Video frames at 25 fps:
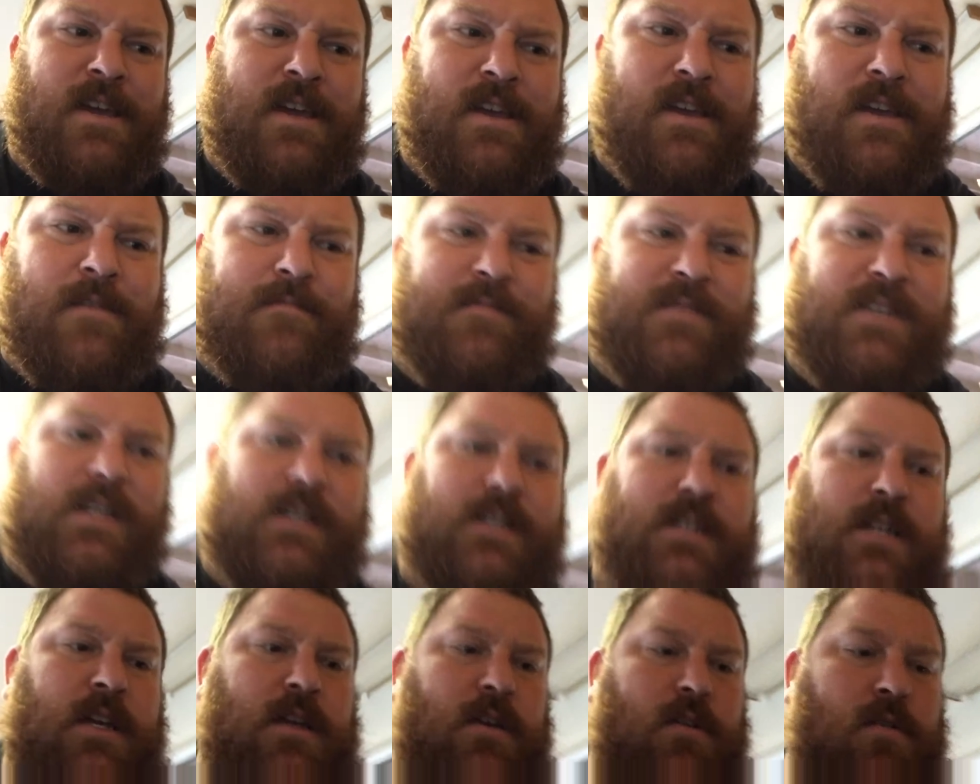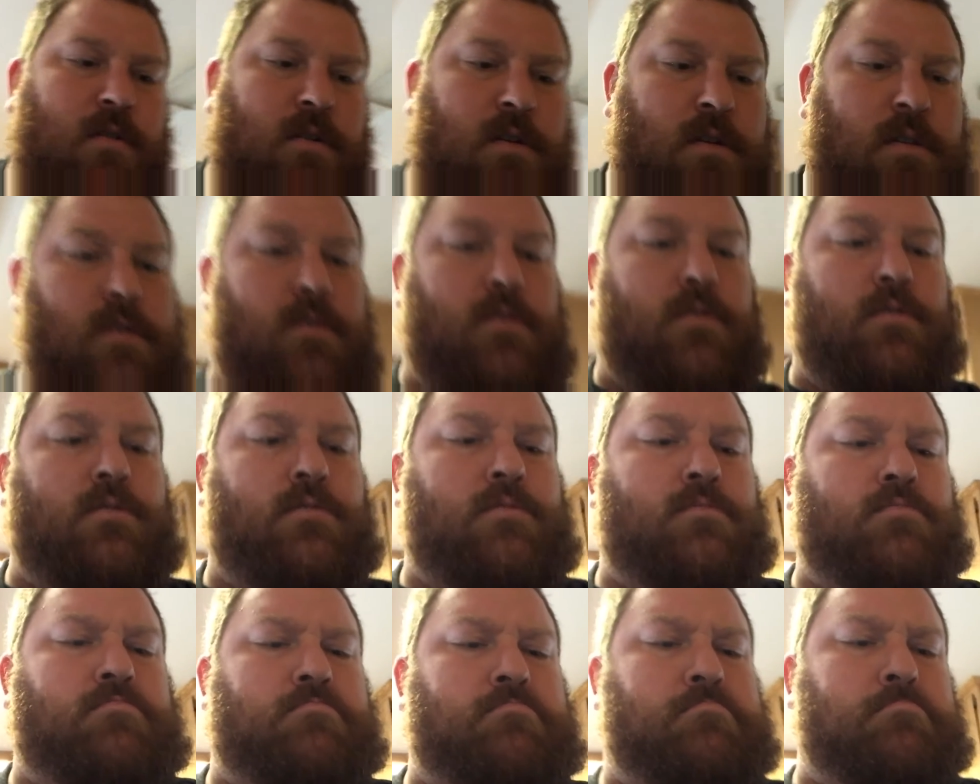MCT oil,
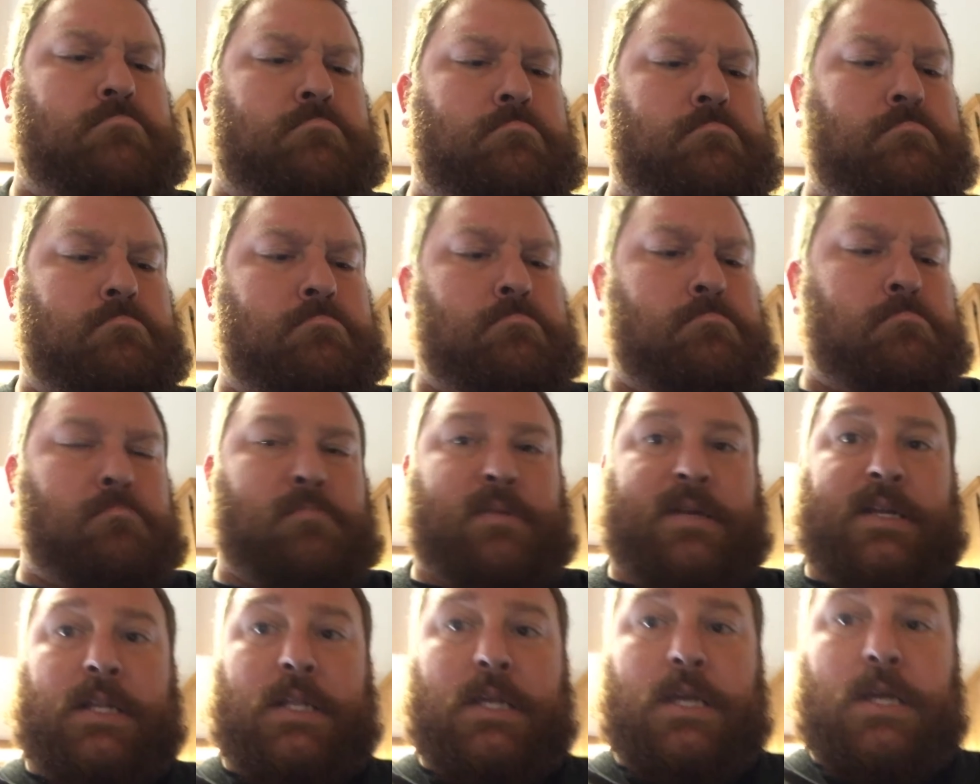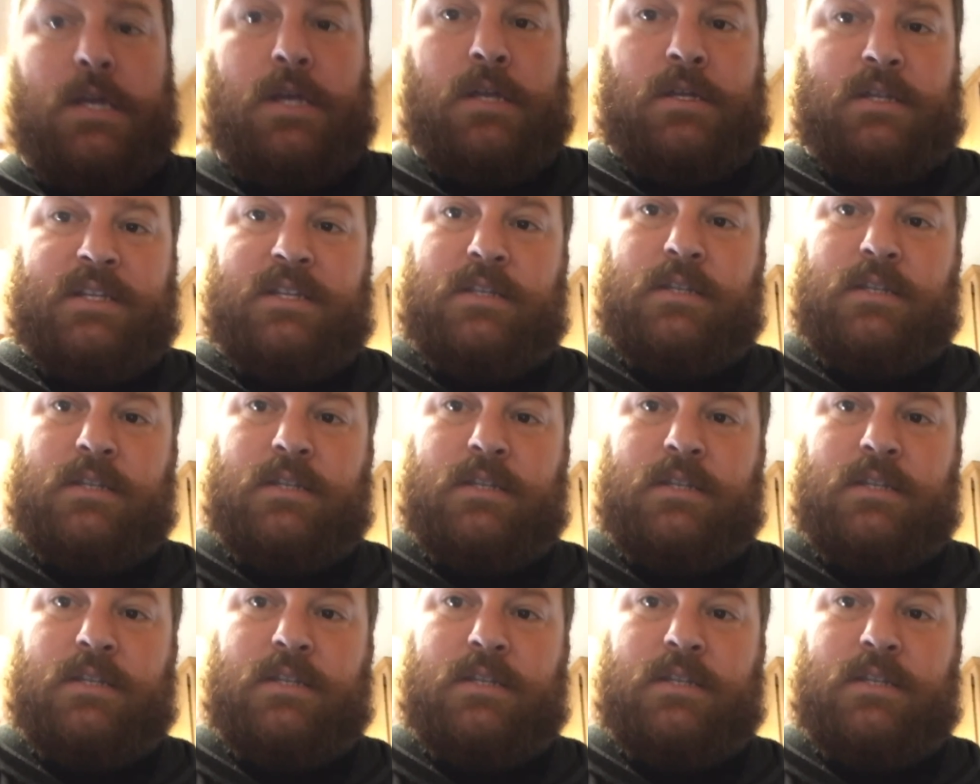like that,